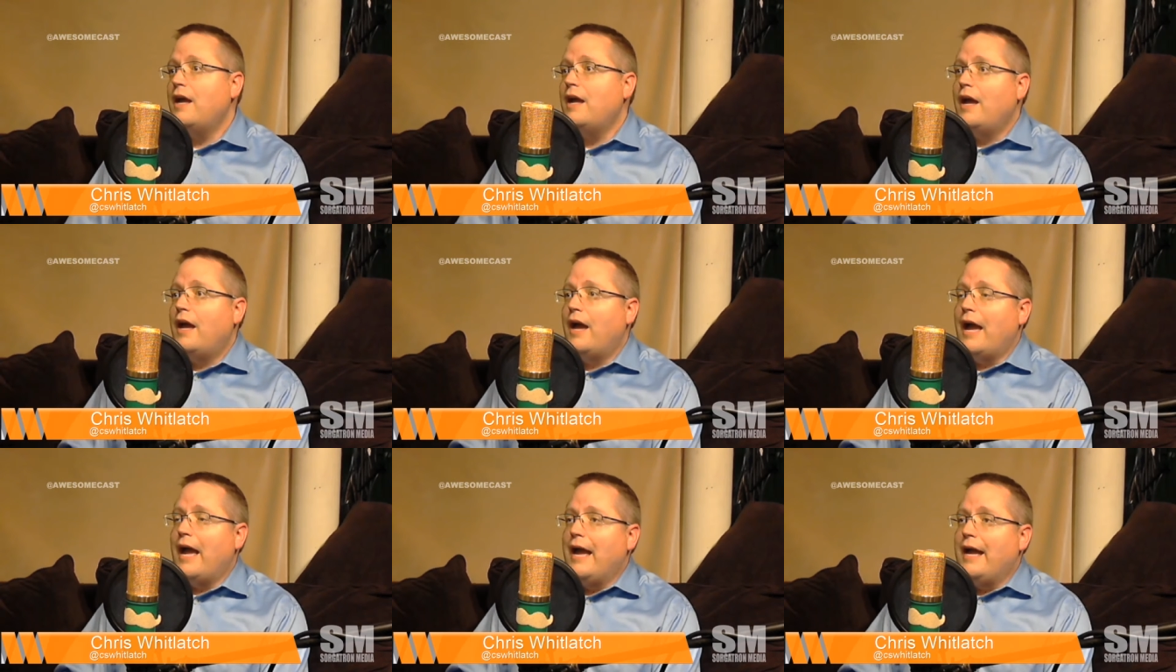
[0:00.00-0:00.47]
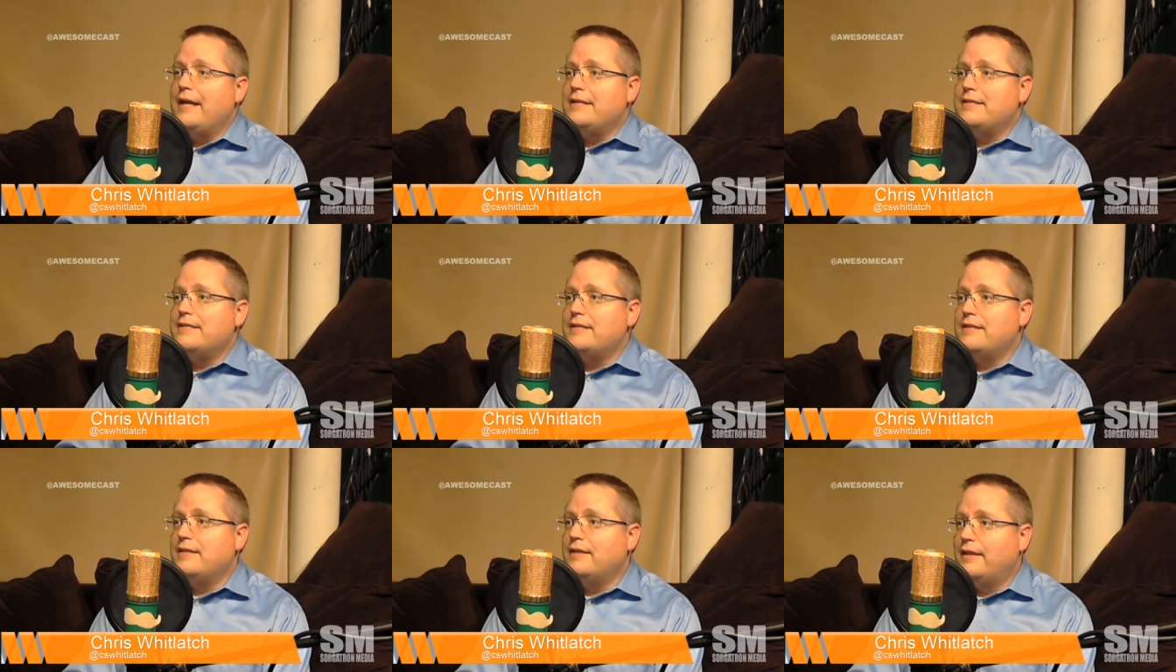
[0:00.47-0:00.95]
mm-hmm,
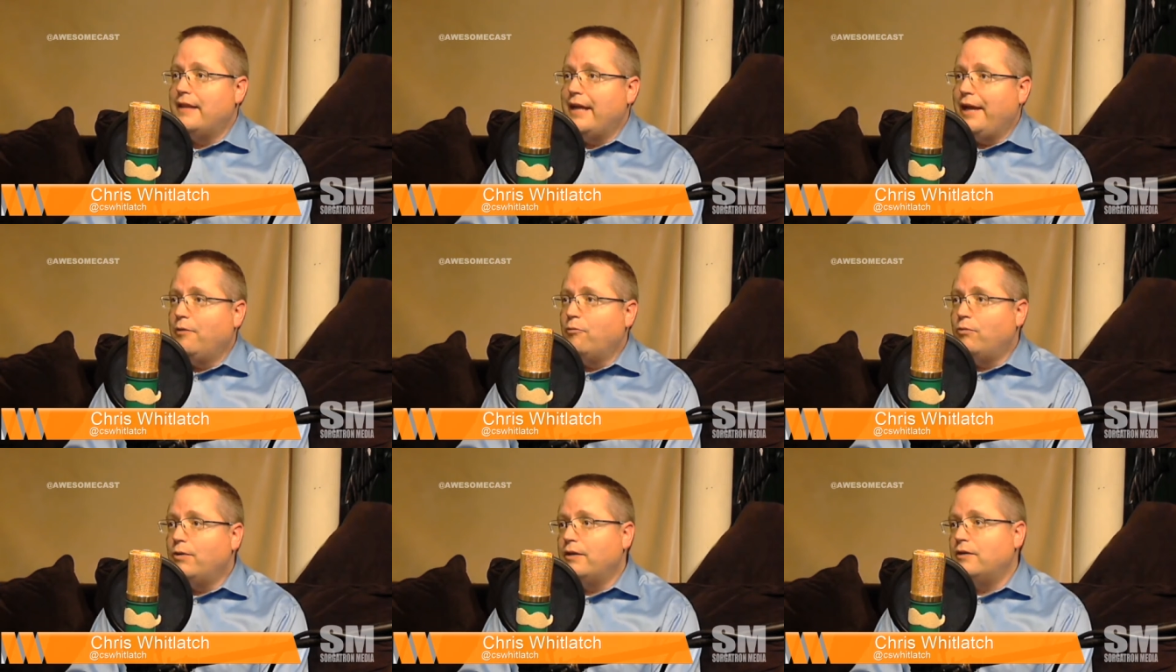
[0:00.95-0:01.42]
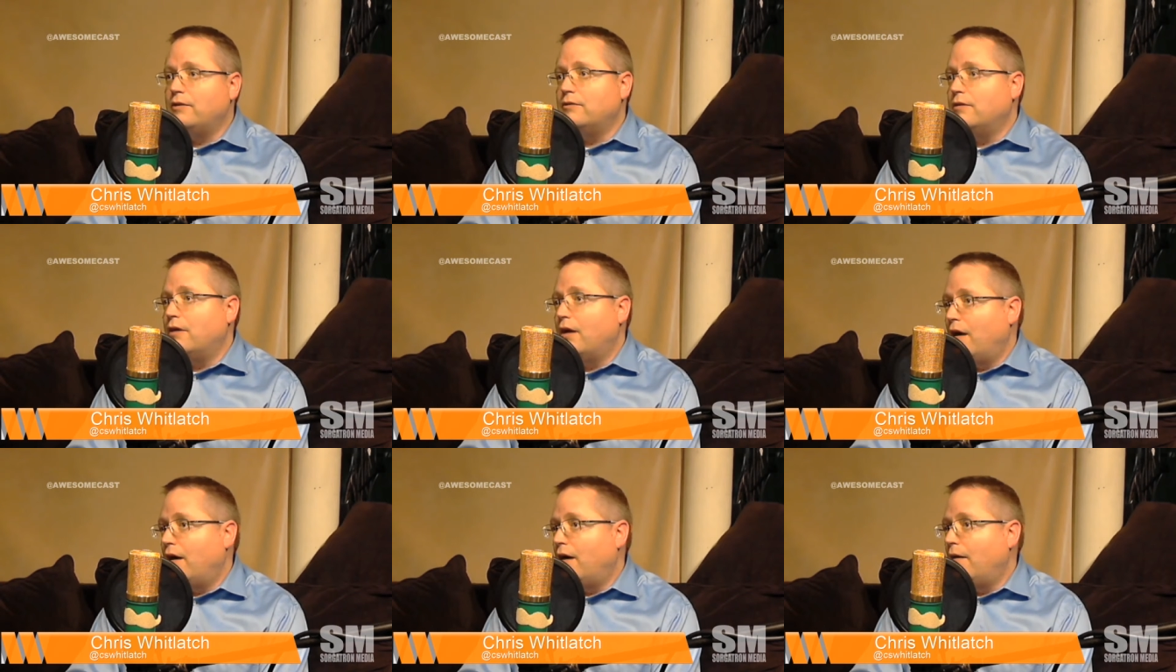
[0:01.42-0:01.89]
and they will